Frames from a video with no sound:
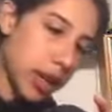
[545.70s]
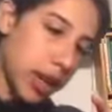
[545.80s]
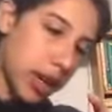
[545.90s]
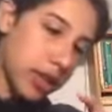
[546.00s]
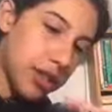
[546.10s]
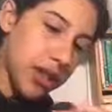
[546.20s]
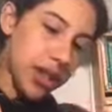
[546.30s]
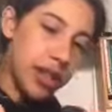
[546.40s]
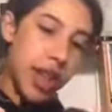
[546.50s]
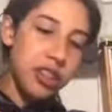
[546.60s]
and it
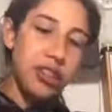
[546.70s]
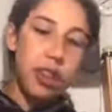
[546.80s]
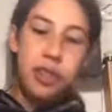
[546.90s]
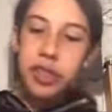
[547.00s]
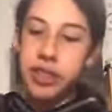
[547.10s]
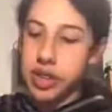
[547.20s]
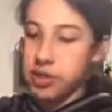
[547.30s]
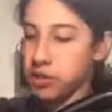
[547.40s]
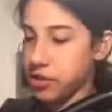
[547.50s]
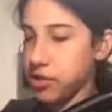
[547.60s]
attaches on this side
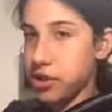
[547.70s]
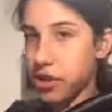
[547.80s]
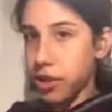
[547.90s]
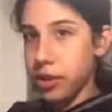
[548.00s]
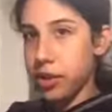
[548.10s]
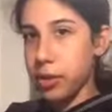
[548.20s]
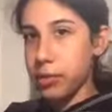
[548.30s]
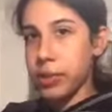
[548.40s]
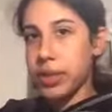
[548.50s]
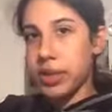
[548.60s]
too, because there's another little
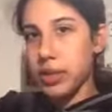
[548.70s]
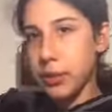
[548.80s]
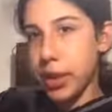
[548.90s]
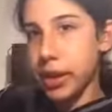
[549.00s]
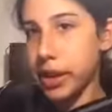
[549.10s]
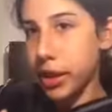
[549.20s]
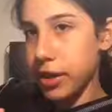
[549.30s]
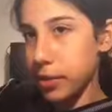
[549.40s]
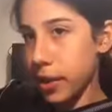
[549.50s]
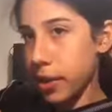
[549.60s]
piece right here
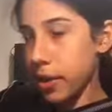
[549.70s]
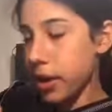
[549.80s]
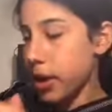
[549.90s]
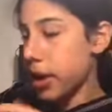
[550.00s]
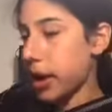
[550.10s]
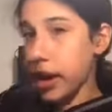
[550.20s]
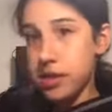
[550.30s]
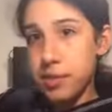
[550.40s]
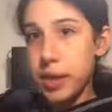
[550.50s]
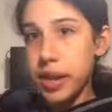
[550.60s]
as well
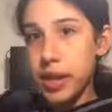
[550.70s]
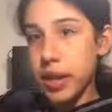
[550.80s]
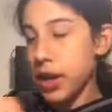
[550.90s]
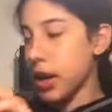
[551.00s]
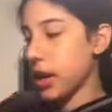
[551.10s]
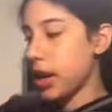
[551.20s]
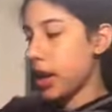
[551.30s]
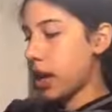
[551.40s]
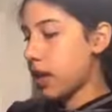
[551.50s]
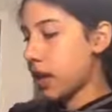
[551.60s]
and back here.
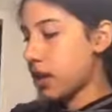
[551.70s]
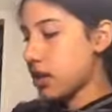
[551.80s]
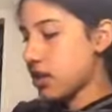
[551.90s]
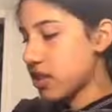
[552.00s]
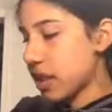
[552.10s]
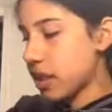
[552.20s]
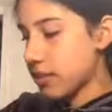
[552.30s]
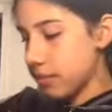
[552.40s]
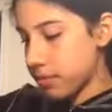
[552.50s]
And then it just like